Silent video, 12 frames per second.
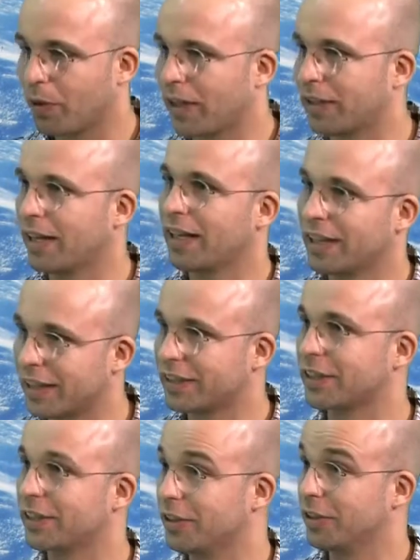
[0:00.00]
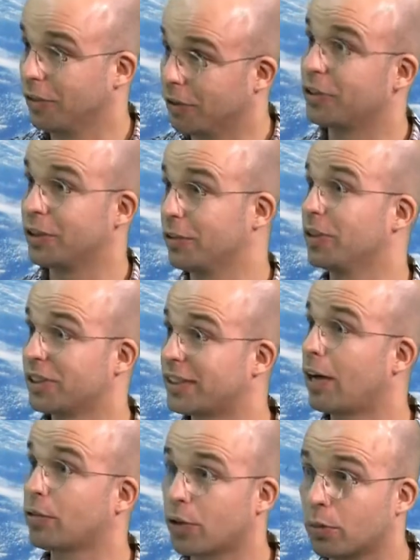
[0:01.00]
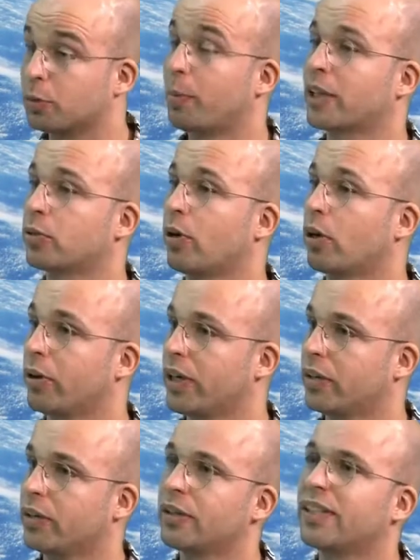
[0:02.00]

and listened until the sound comes back to our ear.